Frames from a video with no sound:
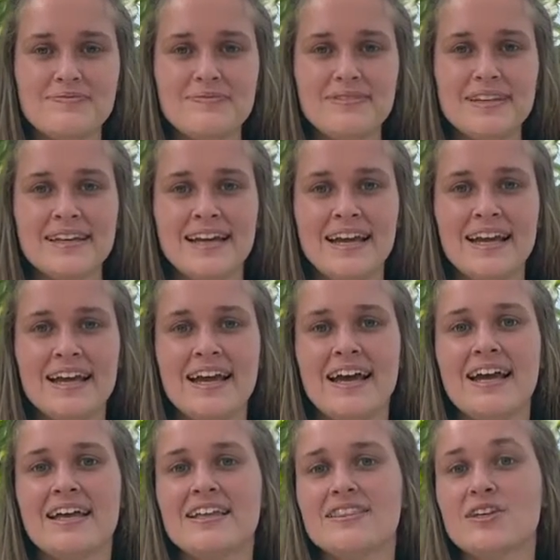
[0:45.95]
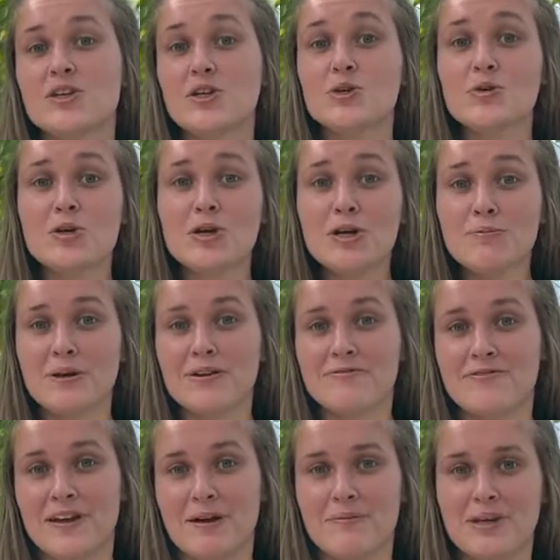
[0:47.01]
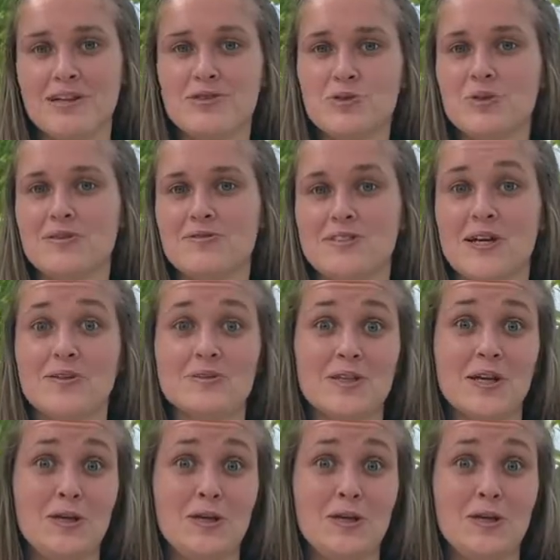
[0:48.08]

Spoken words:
The cucurbit family sort of sounds like